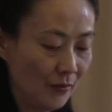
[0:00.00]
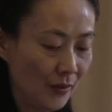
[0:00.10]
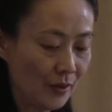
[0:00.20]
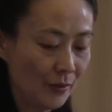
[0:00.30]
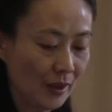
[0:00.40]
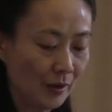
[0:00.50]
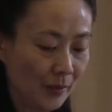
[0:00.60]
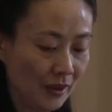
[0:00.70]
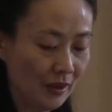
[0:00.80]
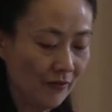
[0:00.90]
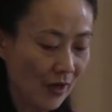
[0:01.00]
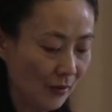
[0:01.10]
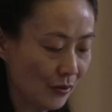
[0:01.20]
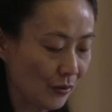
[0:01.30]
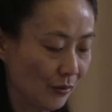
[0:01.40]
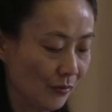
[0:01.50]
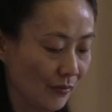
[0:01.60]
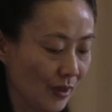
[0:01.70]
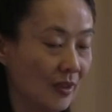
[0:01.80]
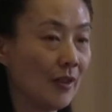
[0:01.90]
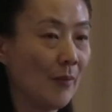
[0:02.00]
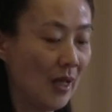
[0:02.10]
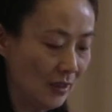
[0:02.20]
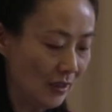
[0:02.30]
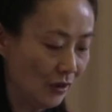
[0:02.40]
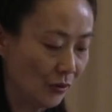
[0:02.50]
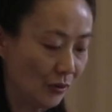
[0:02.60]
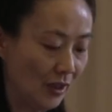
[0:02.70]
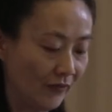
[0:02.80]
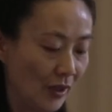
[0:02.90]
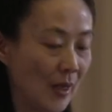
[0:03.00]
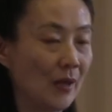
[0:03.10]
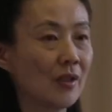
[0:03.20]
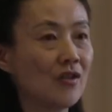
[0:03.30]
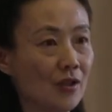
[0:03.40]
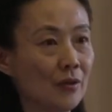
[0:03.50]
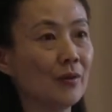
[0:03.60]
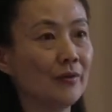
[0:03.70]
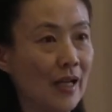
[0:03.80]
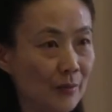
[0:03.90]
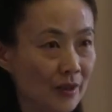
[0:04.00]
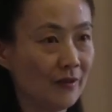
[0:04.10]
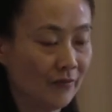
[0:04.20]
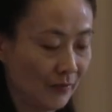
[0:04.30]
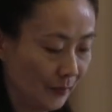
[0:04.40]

which will appear very soon in the May issue of the American Journal of Narrative.